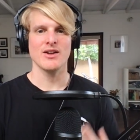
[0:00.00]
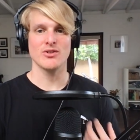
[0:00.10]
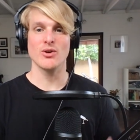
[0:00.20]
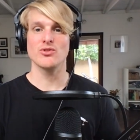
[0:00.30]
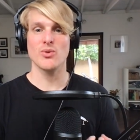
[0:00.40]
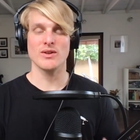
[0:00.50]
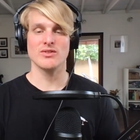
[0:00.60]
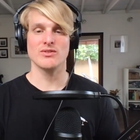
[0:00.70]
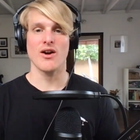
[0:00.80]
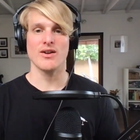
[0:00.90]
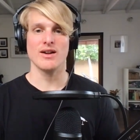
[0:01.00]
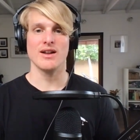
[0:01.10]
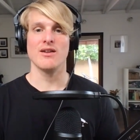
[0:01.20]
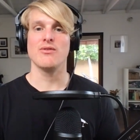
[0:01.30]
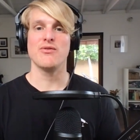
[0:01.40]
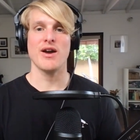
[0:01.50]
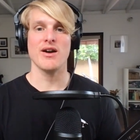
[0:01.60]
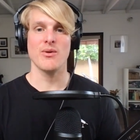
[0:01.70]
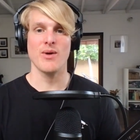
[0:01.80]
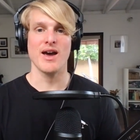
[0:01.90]
Dogecoin started in a
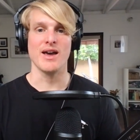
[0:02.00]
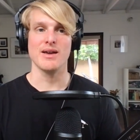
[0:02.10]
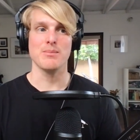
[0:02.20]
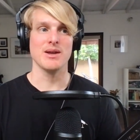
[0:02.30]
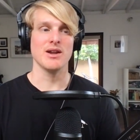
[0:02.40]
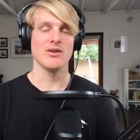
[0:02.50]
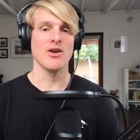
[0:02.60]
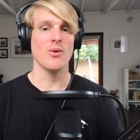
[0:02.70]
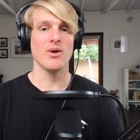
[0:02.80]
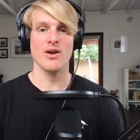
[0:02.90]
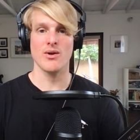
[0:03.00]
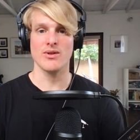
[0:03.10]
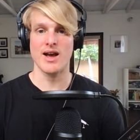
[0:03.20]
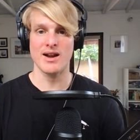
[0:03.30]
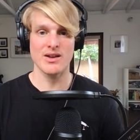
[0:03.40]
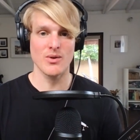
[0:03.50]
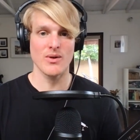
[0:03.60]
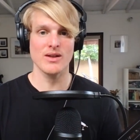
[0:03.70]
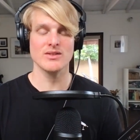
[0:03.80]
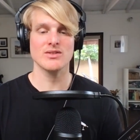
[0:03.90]
fair way, meaning no one owned any
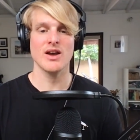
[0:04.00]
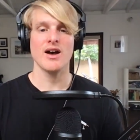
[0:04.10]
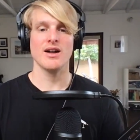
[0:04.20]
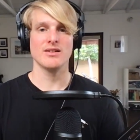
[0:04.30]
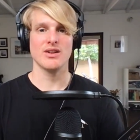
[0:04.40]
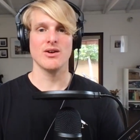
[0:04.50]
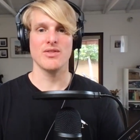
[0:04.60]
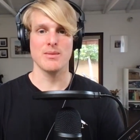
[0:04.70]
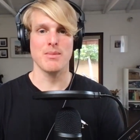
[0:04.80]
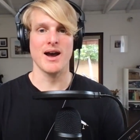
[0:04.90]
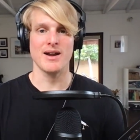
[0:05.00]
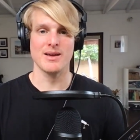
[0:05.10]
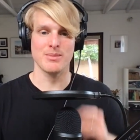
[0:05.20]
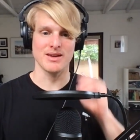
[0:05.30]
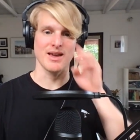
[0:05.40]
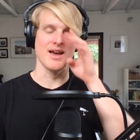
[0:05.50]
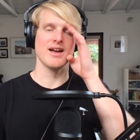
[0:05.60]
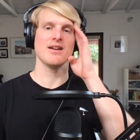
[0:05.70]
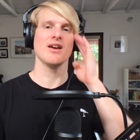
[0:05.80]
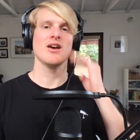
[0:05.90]
coins until the mining
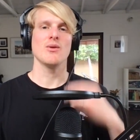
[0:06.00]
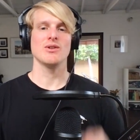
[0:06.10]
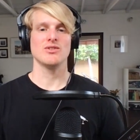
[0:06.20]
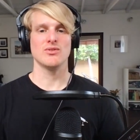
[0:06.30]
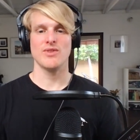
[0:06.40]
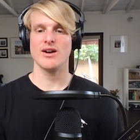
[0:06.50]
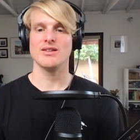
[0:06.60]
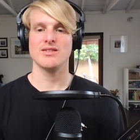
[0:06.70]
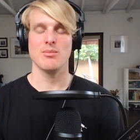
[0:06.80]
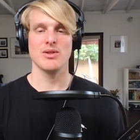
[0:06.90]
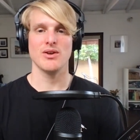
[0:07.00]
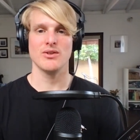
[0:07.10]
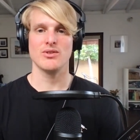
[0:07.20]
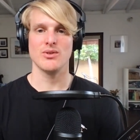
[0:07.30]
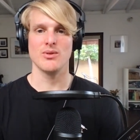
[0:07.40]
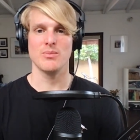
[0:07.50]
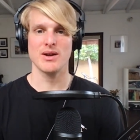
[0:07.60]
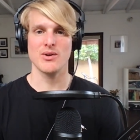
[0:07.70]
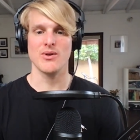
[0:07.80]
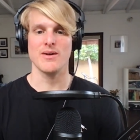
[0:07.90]
began, which is very similar to
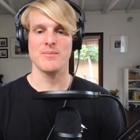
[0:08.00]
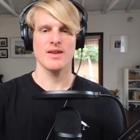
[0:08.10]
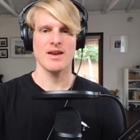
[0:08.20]
Bitcoin.